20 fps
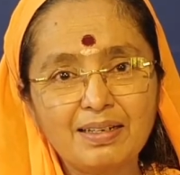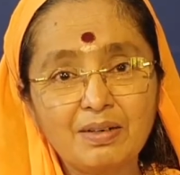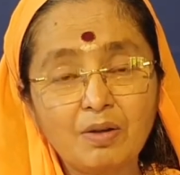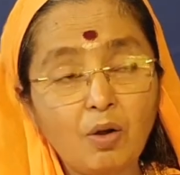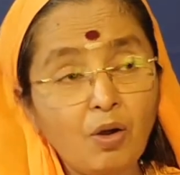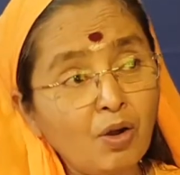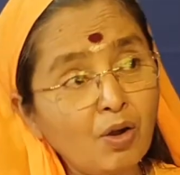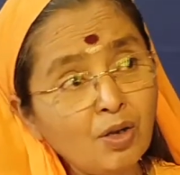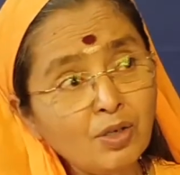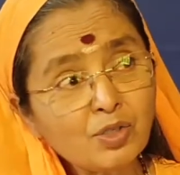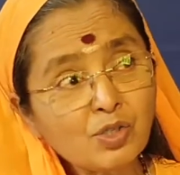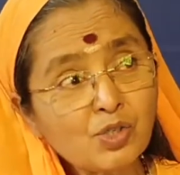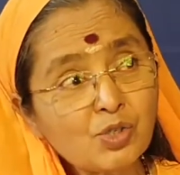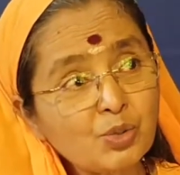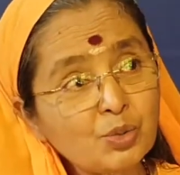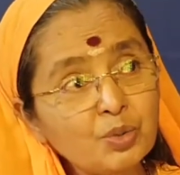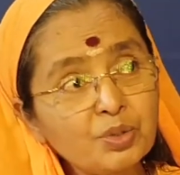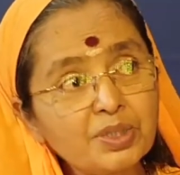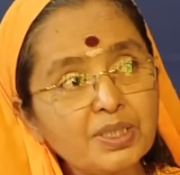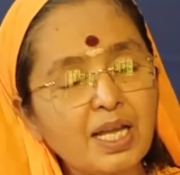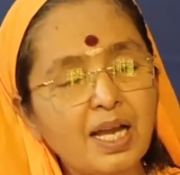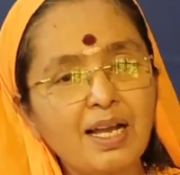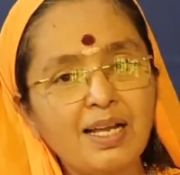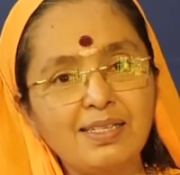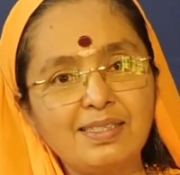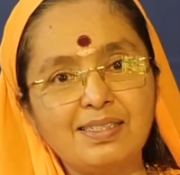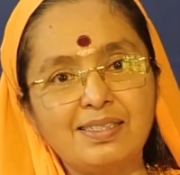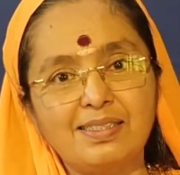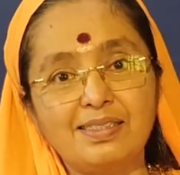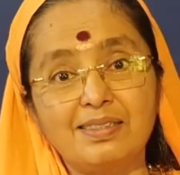Or
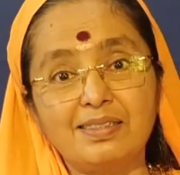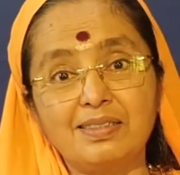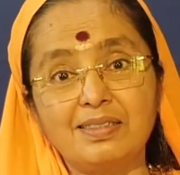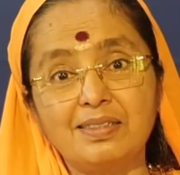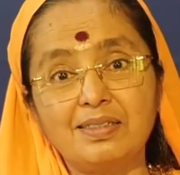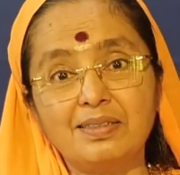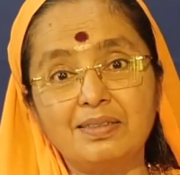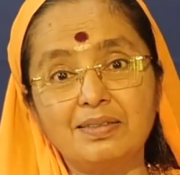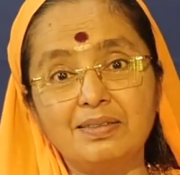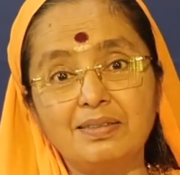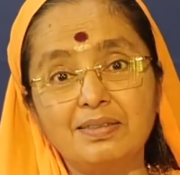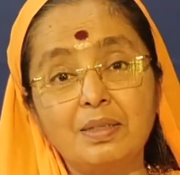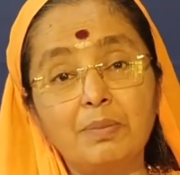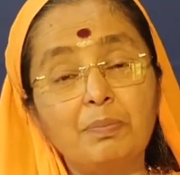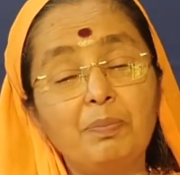Surdas, the